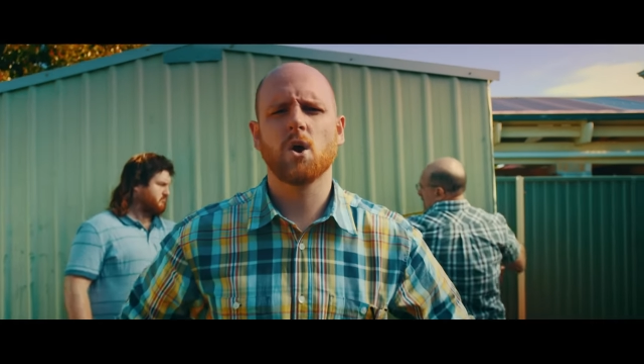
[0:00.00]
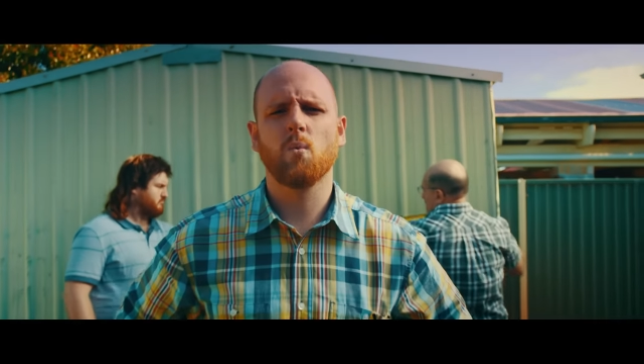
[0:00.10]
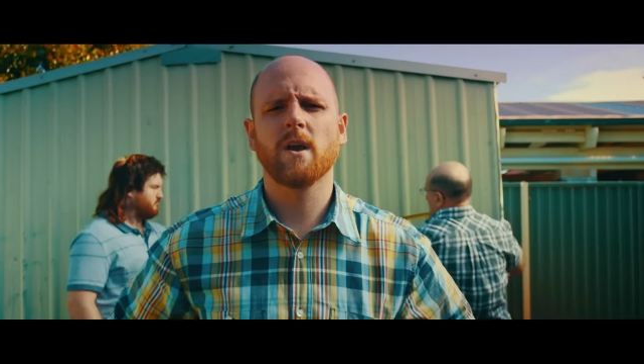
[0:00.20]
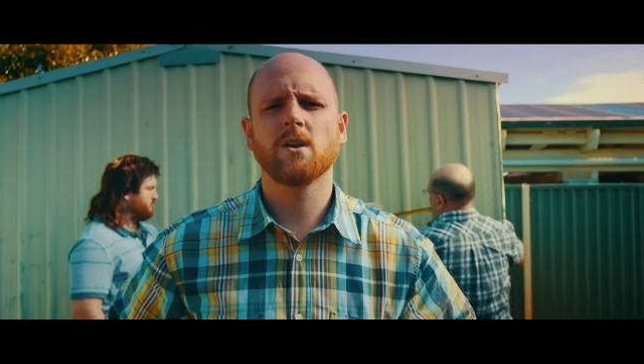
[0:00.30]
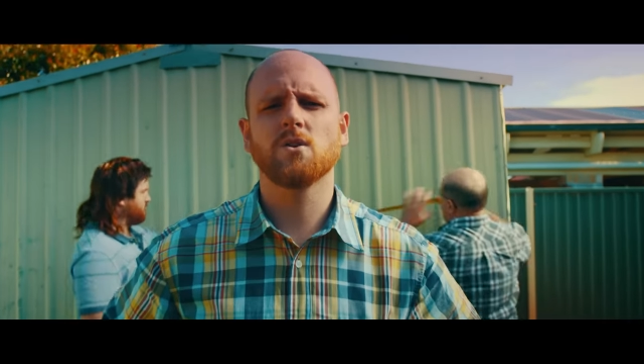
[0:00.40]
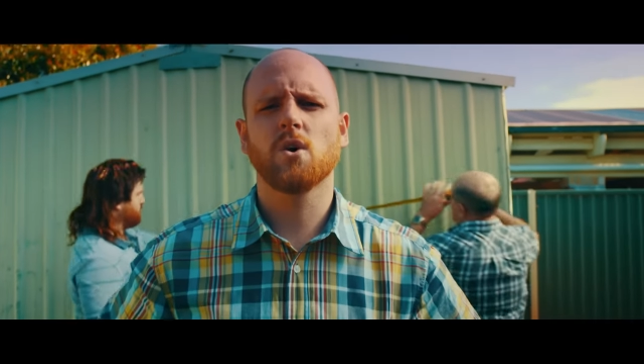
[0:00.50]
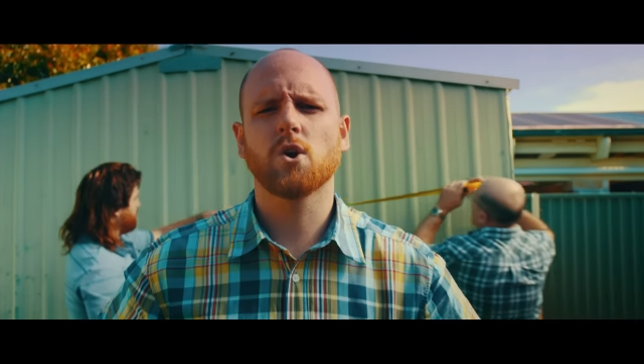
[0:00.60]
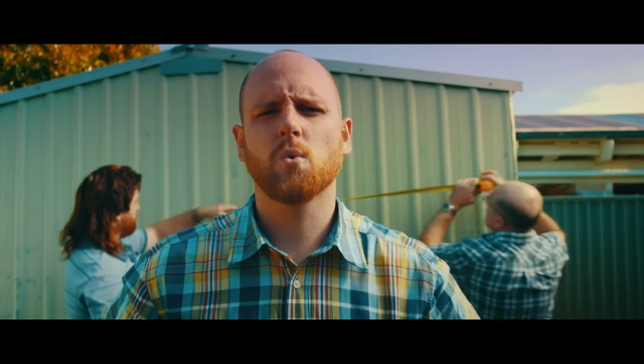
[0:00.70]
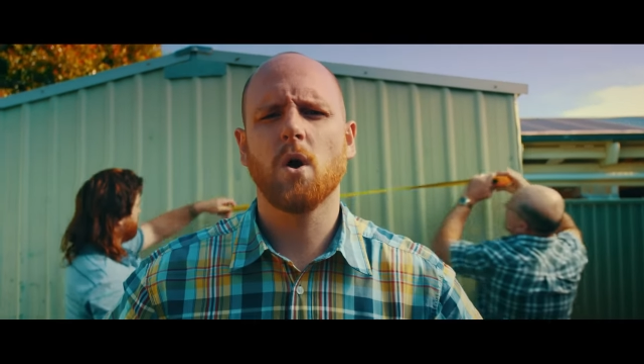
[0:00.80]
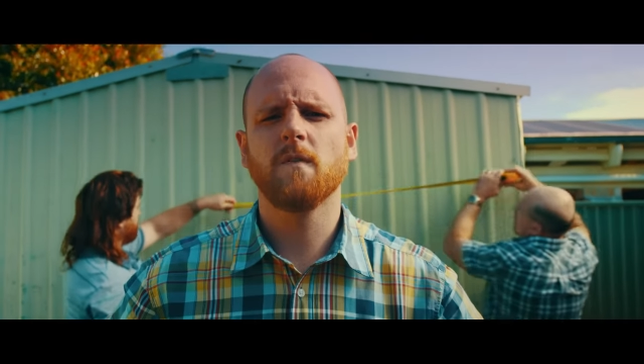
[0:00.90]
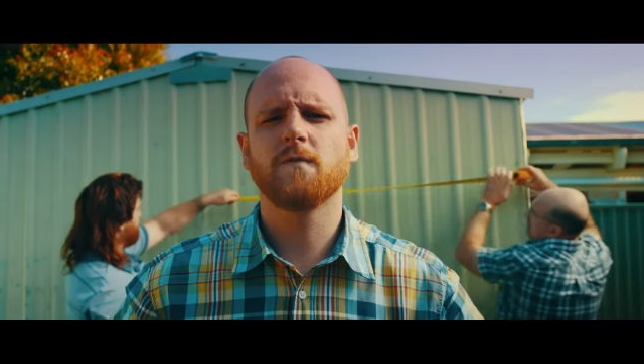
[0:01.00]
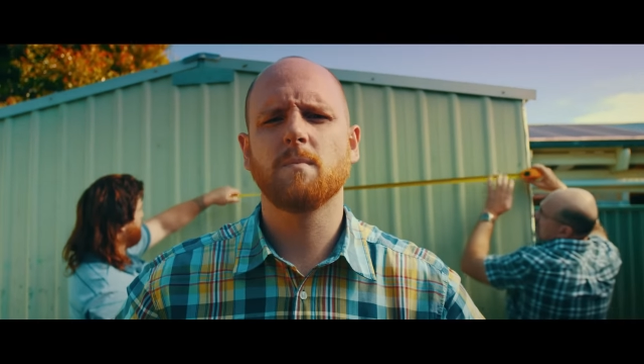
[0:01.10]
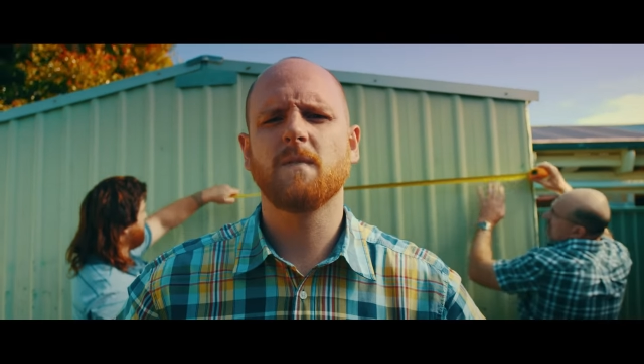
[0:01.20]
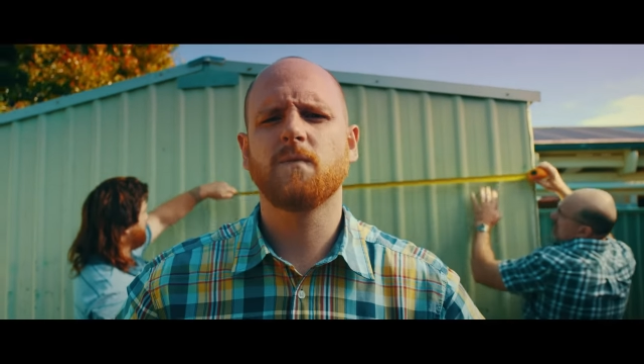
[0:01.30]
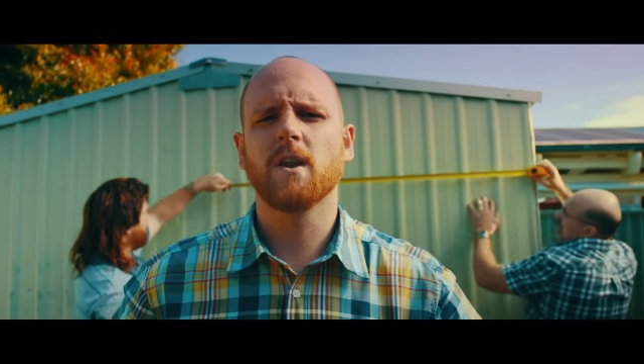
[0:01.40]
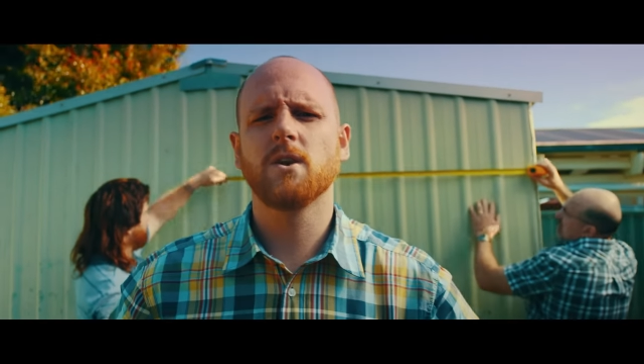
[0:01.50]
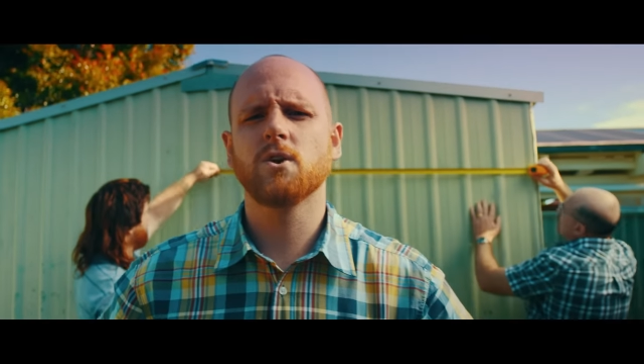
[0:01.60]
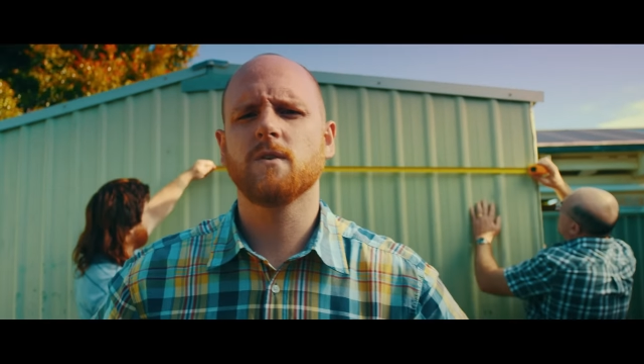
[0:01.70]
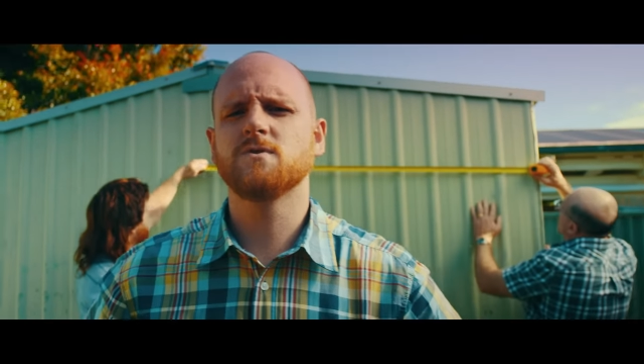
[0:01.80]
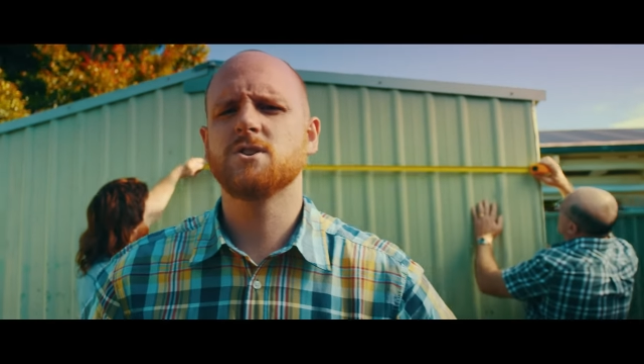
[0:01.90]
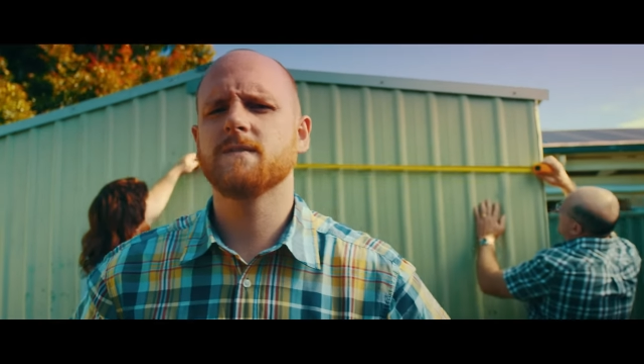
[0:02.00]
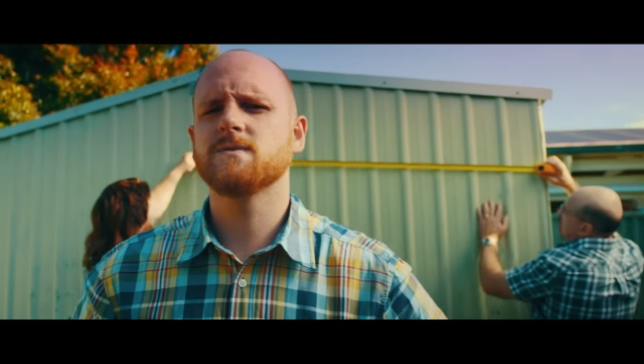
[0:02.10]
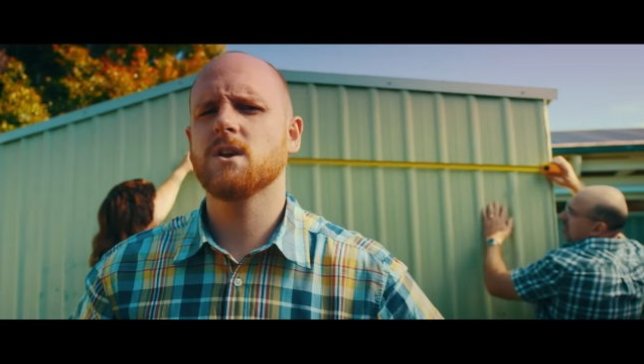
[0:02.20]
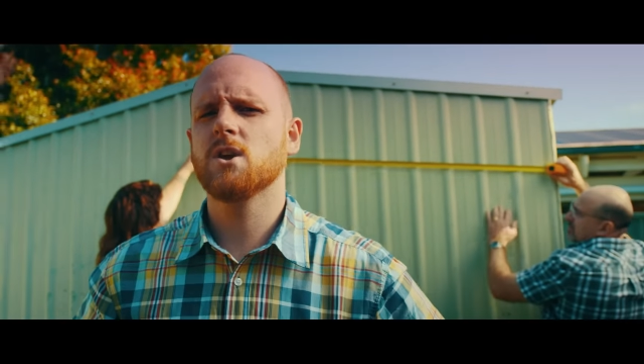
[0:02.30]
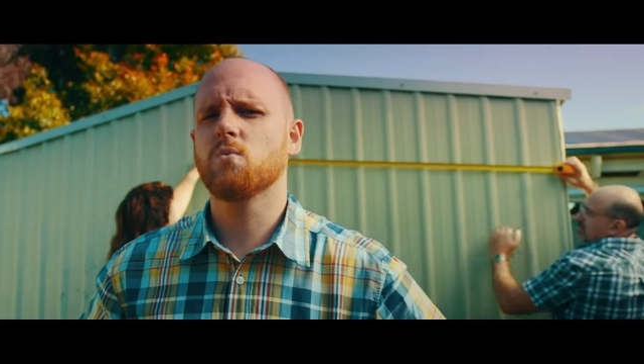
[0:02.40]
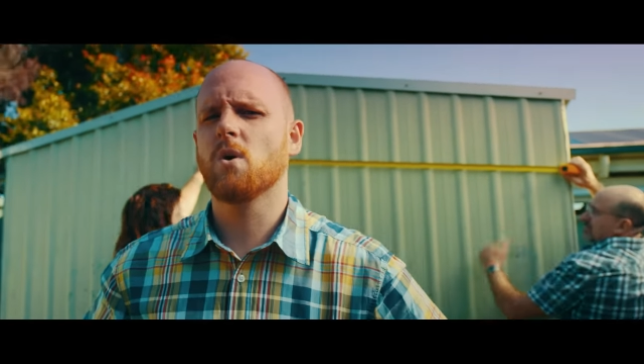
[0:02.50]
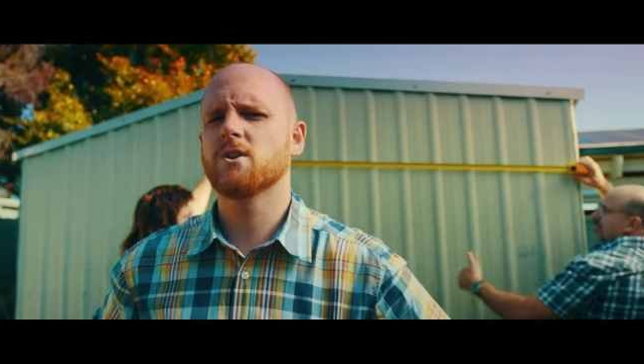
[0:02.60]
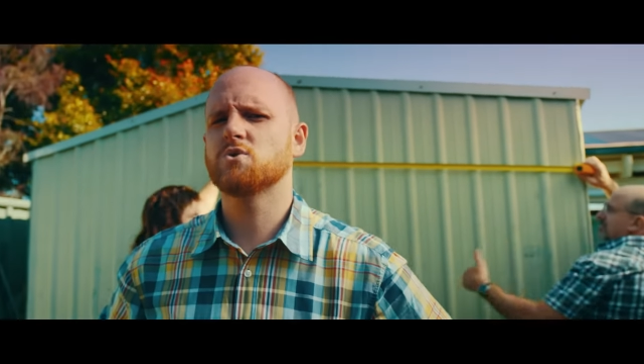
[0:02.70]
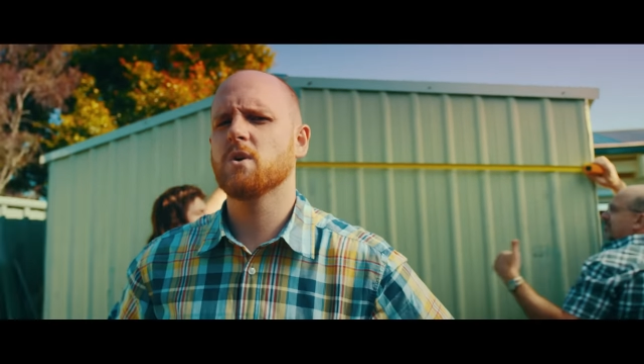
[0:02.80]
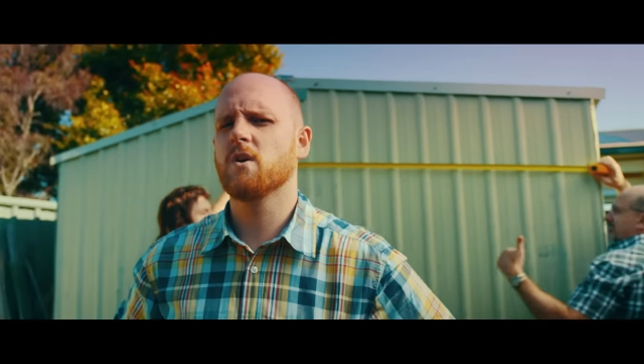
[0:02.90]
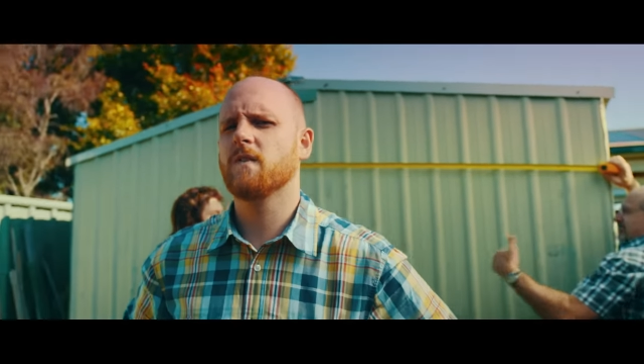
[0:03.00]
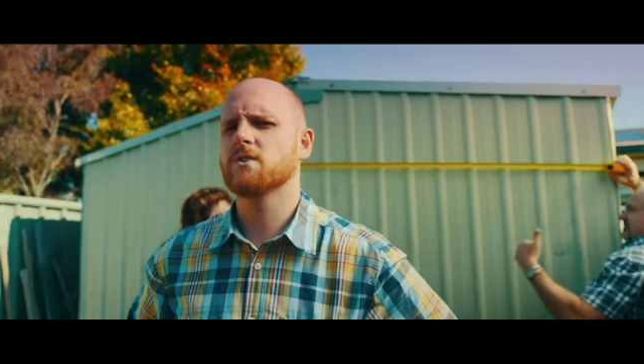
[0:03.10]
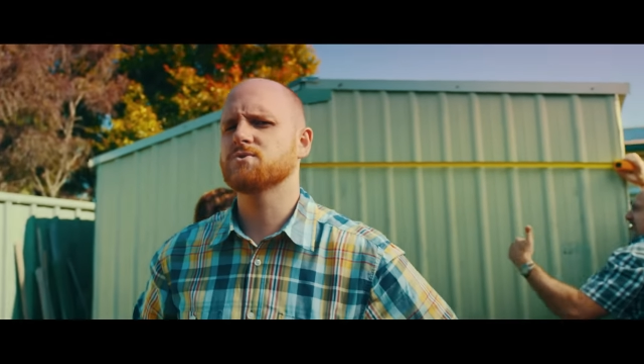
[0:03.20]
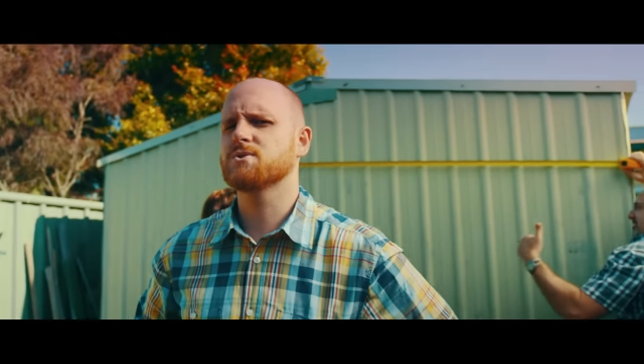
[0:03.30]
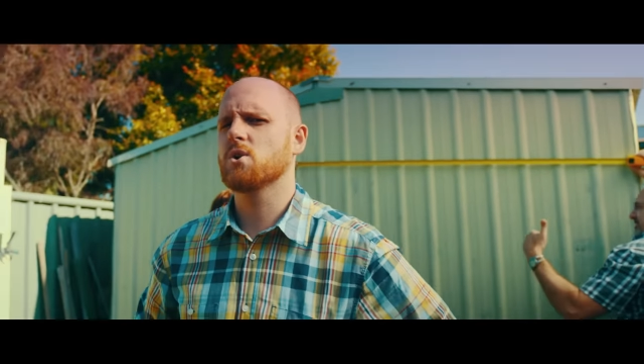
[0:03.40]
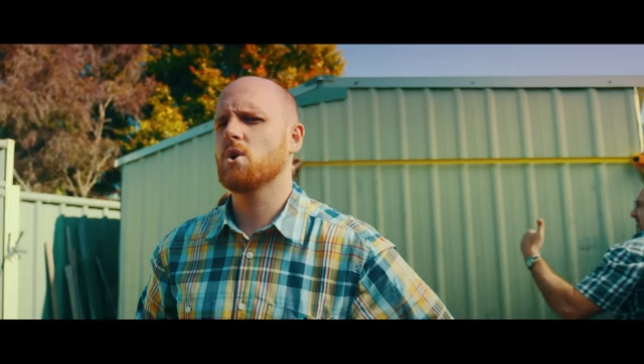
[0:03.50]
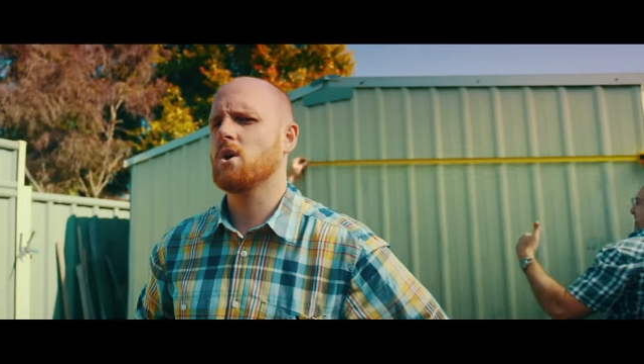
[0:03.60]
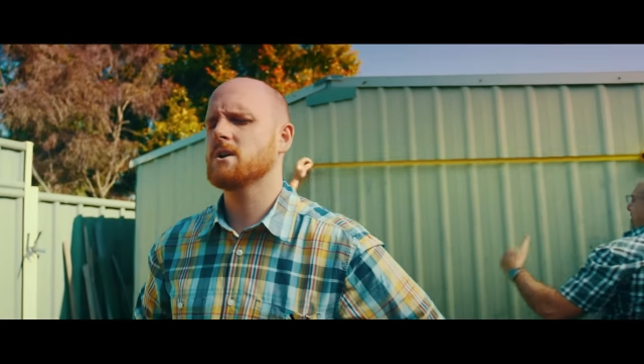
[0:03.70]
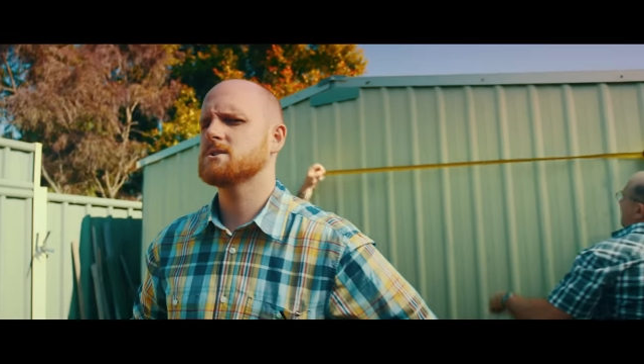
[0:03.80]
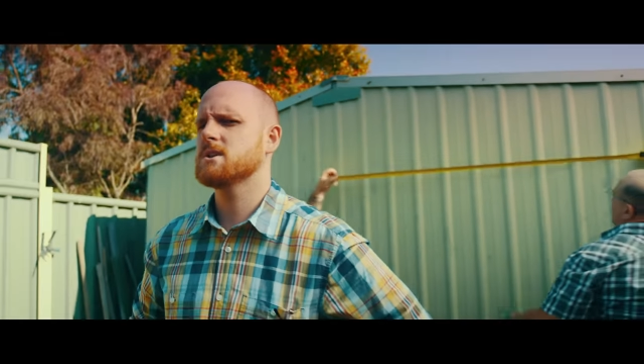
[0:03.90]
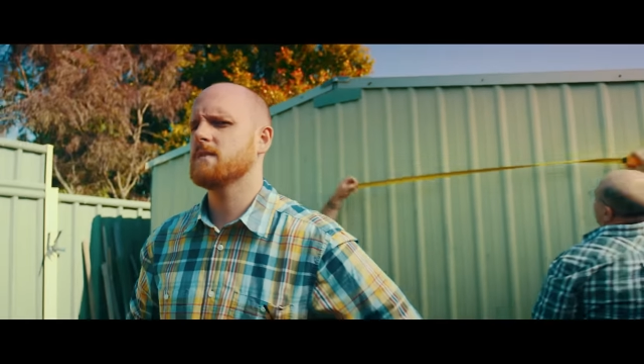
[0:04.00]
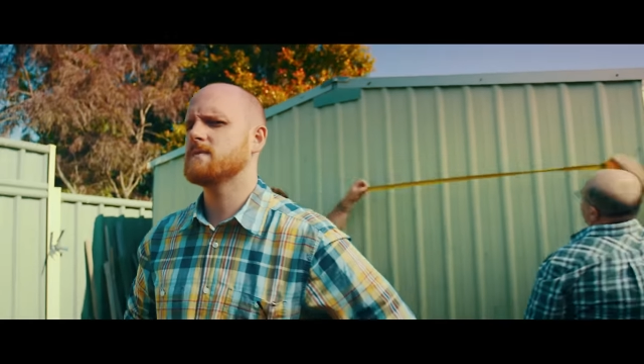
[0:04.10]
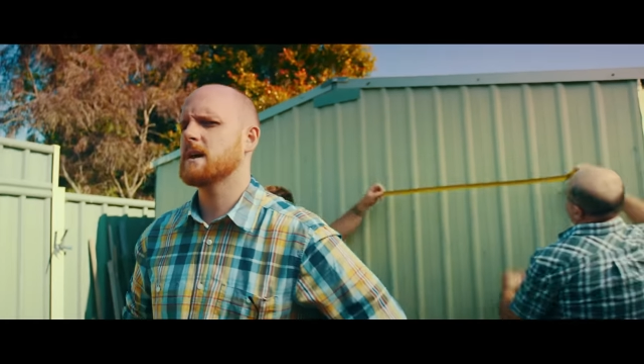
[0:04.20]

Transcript: then I went and got a quote from a friend of Jeff's. He quoted 1200, so I saved